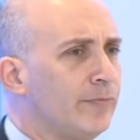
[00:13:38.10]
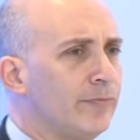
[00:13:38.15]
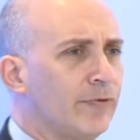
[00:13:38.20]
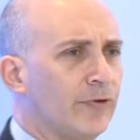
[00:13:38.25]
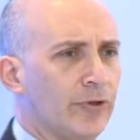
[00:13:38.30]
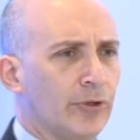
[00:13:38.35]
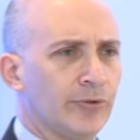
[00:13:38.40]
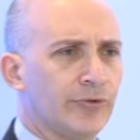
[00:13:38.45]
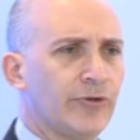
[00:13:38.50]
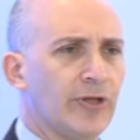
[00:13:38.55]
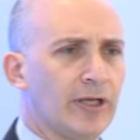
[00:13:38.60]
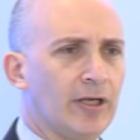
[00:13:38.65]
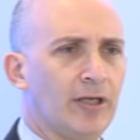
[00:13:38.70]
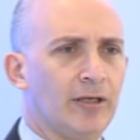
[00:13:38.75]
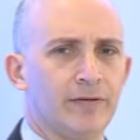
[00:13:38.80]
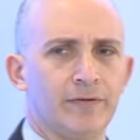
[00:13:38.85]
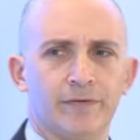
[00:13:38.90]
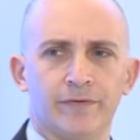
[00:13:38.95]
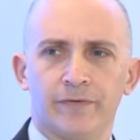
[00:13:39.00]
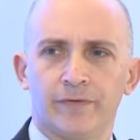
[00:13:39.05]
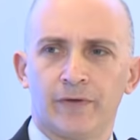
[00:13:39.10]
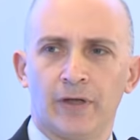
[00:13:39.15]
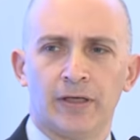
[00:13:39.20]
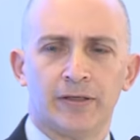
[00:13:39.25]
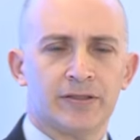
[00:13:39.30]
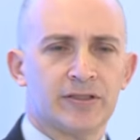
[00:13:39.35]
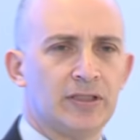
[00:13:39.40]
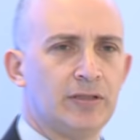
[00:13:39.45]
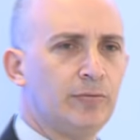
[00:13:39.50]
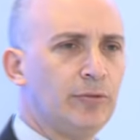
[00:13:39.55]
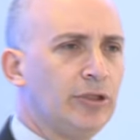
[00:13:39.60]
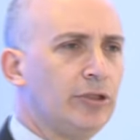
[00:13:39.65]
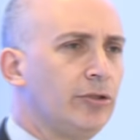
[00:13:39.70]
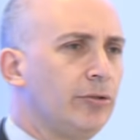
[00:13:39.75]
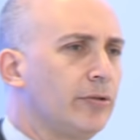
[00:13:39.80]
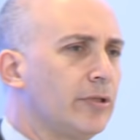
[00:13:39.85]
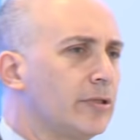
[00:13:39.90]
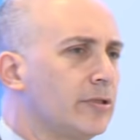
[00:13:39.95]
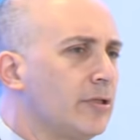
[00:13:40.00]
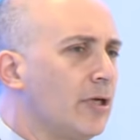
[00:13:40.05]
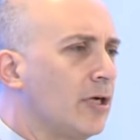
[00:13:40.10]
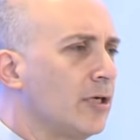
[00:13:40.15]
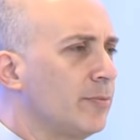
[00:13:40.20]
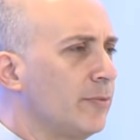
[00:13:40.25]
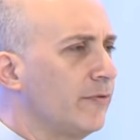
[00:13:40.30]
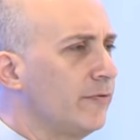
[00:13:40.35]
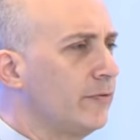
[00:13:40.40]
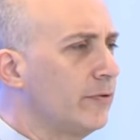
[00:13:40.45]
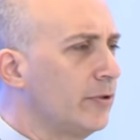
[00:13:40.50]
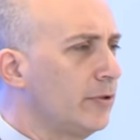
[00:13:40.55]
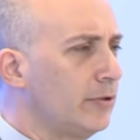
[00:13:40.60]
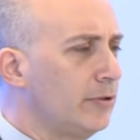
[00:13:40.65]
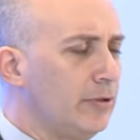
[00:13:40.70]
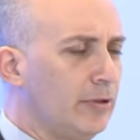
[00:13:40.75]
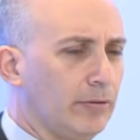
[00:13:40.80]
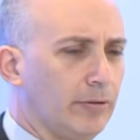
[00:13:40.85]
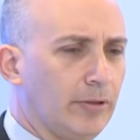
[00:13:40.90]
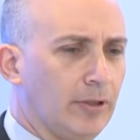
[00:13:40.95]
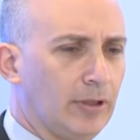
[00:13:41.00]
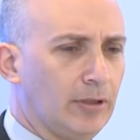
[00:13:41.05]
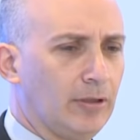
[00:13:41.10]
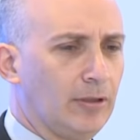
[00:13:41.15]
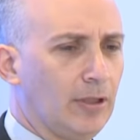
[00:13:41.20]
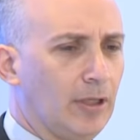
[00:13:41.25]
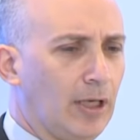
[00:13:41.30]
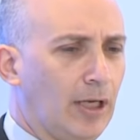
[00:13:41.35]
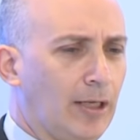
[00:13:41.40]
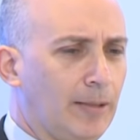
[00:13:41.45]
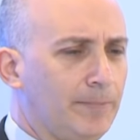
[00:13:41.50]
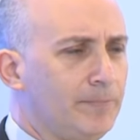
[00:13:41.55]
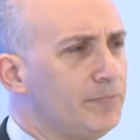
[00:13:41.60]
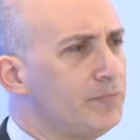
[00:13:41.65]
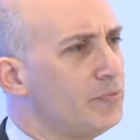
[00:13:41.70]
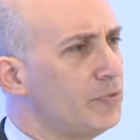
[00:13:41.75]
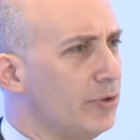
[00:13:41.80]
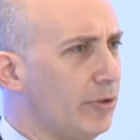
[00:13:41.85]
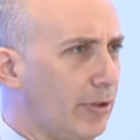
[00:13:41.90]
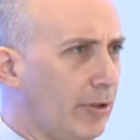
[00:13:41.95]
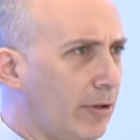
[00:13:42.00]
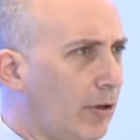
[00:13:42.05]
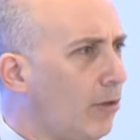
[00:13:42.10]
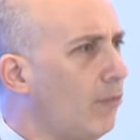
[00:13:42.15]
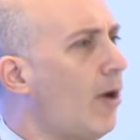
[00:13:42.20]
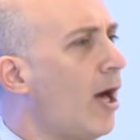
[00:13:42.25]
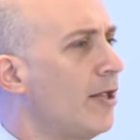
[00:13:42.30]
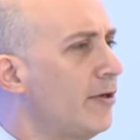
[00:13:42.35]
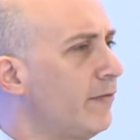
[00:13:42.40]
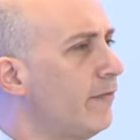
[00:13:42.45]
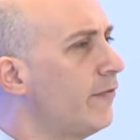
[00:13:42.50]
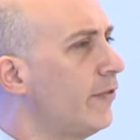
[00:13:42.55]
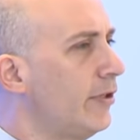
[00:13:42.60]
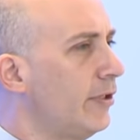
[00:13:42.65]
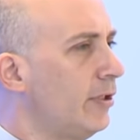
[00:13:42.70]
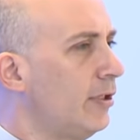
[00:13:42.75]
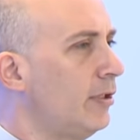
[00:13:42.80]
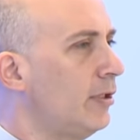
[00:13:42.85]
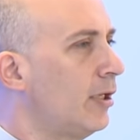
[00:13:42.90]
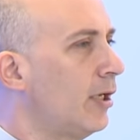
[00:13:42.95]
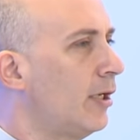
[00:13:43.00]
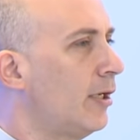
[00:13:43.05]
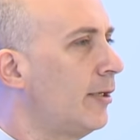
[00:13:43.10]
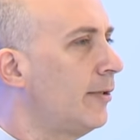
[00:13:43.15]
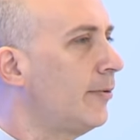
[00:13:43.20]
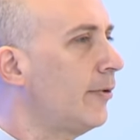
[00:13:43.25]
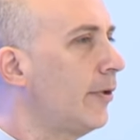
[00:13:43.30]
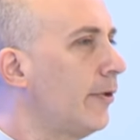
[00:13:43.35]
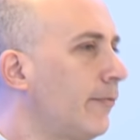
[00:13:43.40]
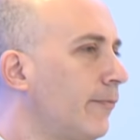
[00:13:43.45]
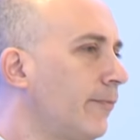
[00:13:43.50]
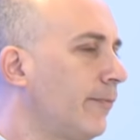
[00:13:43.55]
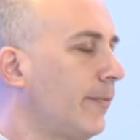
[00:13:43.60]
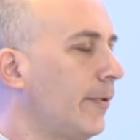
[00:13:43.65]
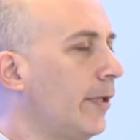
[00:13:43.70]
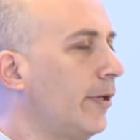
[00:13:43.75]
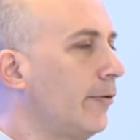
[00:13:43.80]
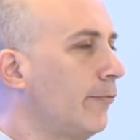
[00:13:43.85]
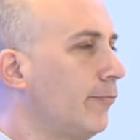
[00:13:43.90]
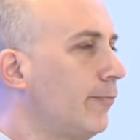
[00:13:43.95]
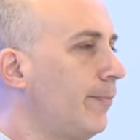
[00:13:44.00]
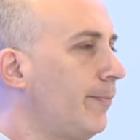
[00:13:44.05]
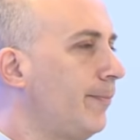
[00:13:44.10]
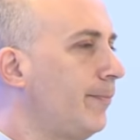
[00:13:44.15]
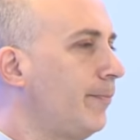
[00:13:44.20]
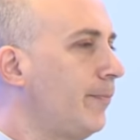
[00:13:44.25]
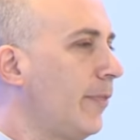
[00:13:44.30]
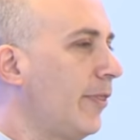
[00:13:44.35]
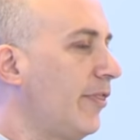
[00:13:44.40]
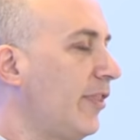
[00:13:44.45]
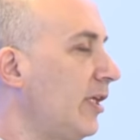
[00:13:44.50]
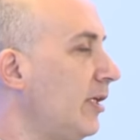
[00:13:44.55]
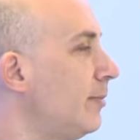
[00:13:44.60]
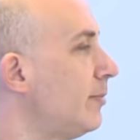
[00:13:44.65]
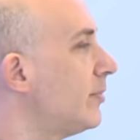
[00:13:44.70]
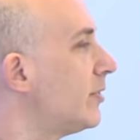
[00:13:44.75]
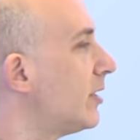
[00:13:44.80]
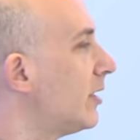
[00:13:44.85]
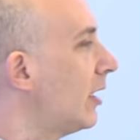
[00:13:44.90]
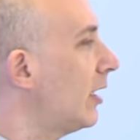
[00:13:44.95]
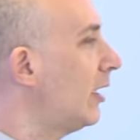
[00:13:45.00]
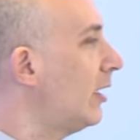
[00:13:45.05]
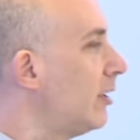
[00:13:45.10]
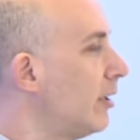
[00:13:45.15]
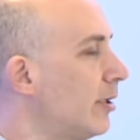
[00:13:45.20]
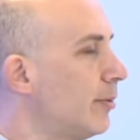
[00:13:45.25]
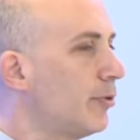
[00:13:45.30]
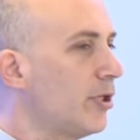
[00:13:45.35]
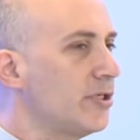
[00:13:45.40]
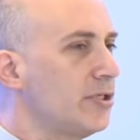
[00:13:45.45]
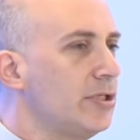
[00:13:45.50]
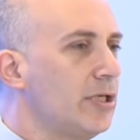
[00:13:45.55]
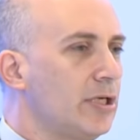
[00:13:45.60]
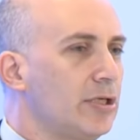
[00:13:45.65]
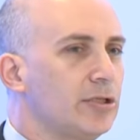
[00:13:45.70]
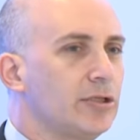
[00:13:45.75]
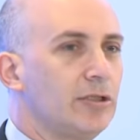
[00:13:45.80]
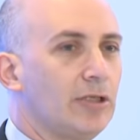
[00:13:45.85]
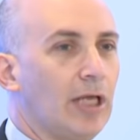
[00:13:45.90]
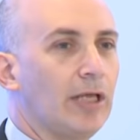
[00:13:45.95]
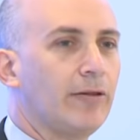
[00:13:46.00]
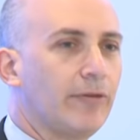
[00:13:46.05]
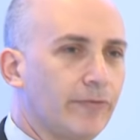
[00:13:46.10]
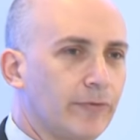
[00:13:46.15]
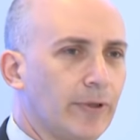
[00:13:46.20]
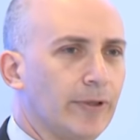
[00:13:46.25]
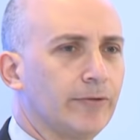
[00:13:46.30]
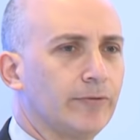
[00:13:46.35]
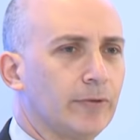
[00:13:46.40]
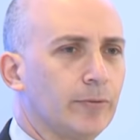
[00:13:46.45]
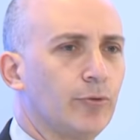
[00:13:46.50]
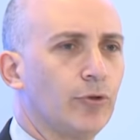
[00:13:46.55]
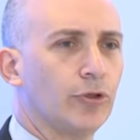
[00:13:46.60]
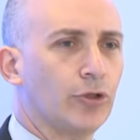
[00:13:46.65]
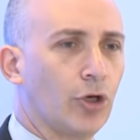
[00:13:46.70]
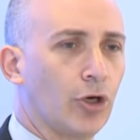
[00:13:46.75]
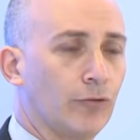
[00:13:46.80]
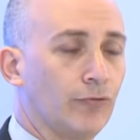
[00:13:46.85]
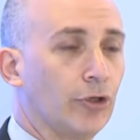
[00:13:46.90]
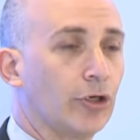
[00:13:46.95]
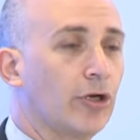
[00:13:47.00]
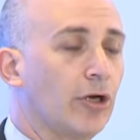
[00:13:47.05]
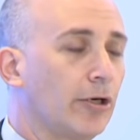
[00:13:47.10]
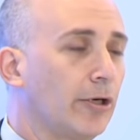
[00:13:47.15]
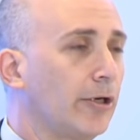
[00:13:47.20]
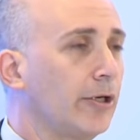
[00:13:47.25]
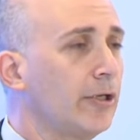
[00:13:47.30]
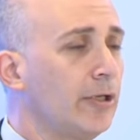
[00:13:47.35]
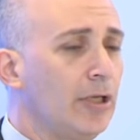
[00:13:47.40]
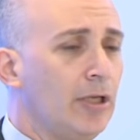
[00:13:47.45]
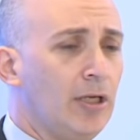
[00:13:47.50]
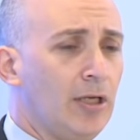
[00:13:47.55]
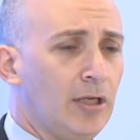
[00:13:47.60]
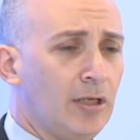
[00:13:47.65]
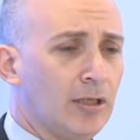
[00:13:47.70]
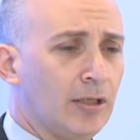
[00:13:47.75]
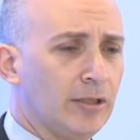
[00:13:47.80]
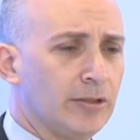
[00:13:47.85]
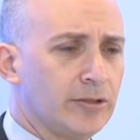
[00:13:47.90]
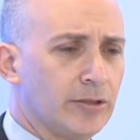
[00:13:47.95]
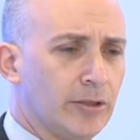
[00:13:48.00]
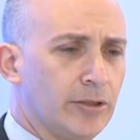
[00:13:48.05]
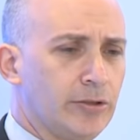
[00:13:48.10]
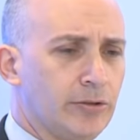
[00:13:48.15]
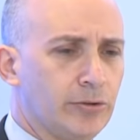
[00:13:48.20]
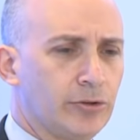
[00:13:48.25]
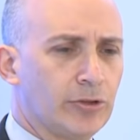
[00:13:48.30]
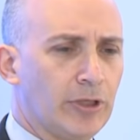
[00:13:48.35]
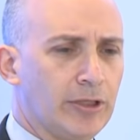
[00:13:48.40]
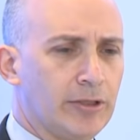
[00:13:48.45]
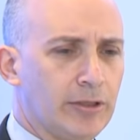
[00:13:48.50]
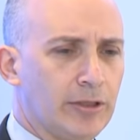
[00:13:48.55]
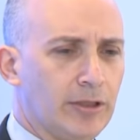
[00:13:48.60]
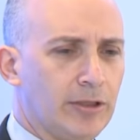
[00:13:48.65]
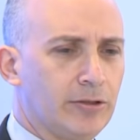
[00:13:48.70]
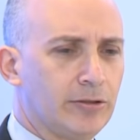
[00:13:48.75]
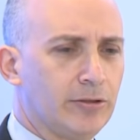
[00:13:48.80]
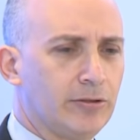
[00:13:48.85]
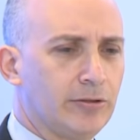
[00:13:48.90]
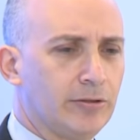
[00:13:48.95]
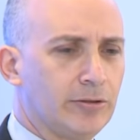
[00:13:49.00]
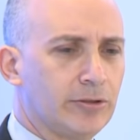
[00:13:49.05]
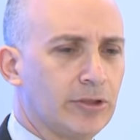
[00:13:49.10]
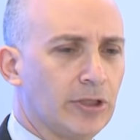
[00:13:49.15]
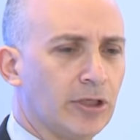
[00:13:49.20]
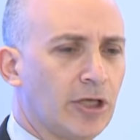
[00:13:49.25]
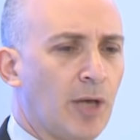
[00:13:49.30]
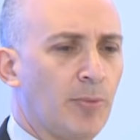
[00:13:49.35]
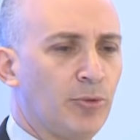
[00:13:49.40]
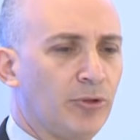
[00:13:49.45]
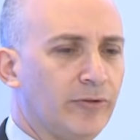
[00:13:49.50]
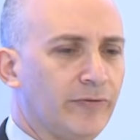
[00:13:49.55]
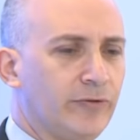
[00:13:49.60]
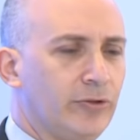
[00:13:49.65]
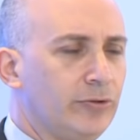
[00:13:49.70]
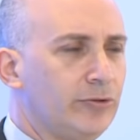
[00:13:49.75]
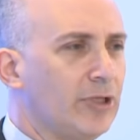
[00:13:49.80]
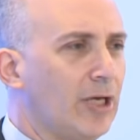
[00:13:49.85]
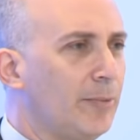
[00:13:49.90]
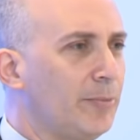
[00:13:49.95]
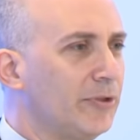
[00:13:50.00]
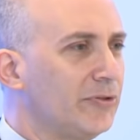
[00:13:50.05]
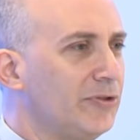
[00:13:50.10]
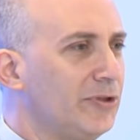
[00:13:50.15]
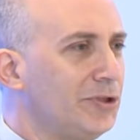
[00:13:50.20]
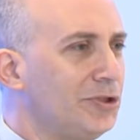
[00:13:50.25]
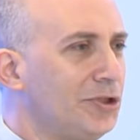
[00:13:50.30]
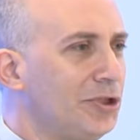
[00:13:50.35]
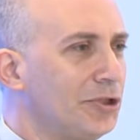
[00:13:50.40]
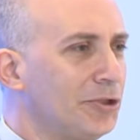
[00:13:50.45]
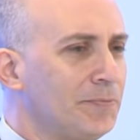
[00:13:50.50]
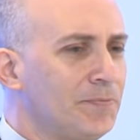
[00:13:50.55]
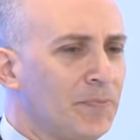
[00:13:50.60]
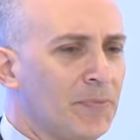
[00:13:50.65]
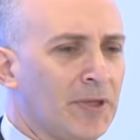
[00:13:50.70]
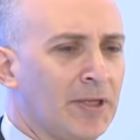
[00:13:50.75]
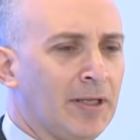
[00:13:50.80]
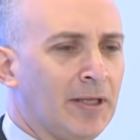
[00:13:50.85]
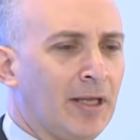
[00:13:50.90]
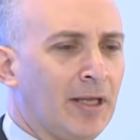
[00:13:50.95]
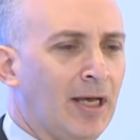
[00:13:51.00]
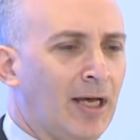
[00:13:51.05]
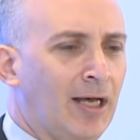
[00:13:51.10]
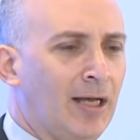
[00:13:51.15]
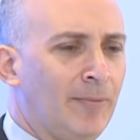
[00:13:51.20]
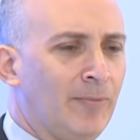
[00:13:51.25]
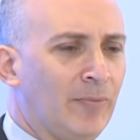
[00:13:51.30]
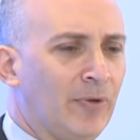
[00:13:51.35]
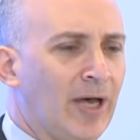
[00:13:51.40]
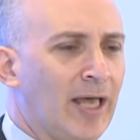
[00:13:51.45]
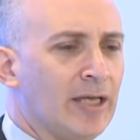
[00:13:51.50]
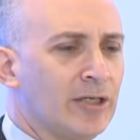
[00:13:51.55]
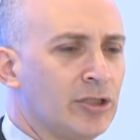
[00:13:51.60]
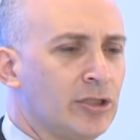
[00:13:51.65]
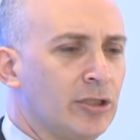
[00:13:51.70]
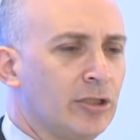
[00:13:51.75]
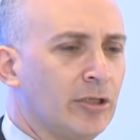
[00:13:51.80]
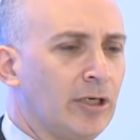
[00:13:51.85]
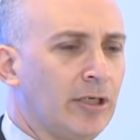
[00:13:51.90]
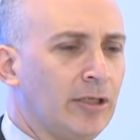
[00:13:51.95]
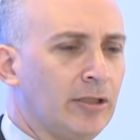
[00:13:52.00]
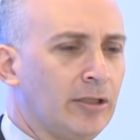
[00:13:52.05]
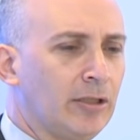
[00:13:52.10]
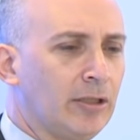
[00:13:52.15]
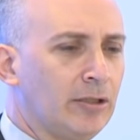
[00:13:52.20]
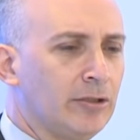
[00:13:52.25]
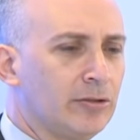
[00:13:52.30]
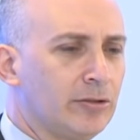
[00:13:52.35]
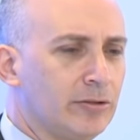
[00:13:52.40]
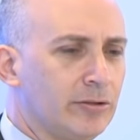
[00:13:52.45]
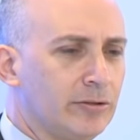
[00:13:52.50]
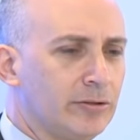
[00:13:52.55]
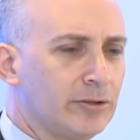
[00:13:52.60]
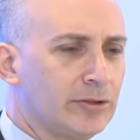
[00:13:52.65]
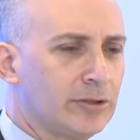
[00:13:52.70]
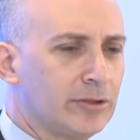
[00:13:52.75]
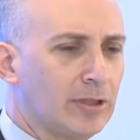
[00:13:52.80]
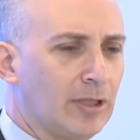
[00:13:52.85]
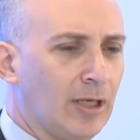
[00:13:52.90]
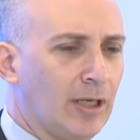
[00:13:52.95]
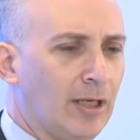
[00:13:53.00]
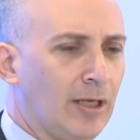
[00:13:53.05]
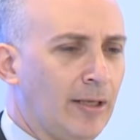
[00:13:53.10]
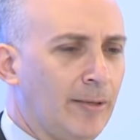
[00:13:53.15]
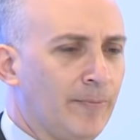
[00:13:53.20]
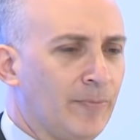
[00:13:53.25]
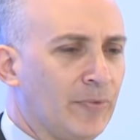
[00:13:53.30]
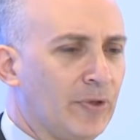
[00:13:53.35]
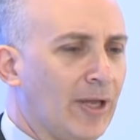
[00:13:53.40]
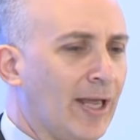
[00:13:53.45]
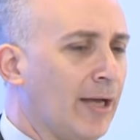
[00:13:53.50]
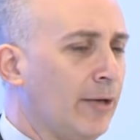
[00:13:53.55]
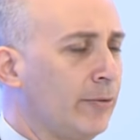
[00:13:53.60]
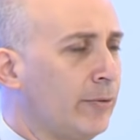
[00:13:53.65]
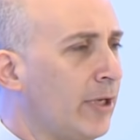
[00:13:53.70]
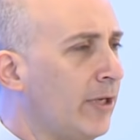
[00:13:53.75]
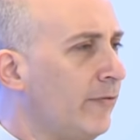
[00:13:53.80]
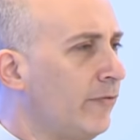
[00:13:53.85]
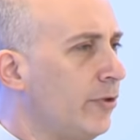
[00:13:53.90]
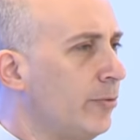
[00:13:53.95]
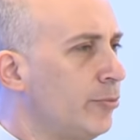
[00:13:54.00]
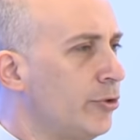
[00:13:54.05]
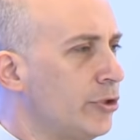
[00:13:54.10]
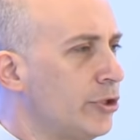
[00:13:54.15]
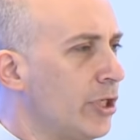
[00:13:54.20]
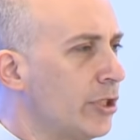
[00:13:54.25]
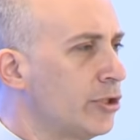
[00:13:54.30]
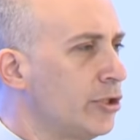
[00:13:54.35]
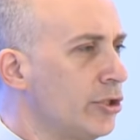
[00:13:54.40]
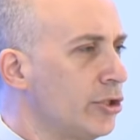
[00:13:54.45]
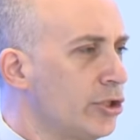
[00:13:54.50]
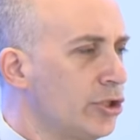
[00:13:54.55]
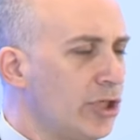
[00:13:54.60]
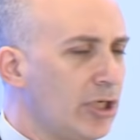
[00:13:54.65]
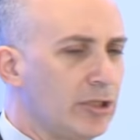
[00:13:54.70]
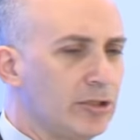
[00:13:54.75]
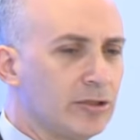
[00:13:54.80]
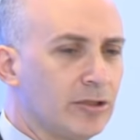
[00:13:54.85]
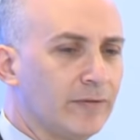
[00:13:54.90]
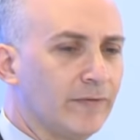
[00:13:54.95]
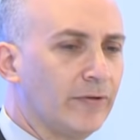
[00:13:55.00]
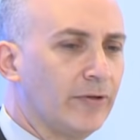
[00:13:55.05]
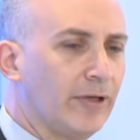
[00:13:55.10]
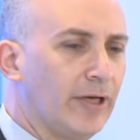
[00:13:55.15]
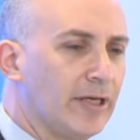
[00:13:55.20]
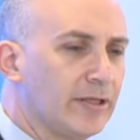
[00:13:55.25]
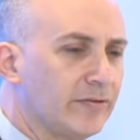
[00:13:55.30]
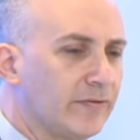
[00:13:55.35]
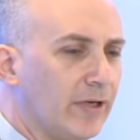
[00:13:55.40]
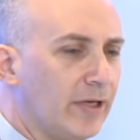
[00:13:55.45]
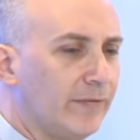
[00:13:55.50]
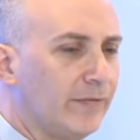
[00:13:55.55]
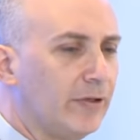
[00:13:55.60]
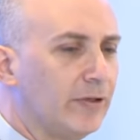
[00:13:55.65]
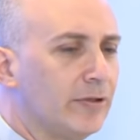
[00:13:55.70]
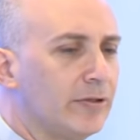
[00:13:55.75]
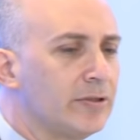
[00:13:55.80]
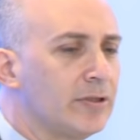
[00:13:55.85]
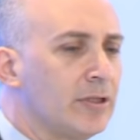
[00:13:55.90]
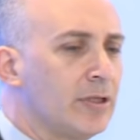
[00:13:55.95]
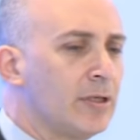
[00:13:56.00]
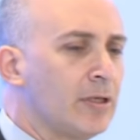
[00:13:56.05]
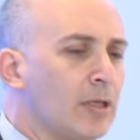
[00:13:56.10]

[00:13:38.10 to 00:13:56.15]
For those that have seen me do this talk before, you know that a lot of the themes in the presentation and throughout the report are recurring, and so I do try to introduce a couple of new topics each year. Last year, I introduced how have the projections changed over the last 5 years.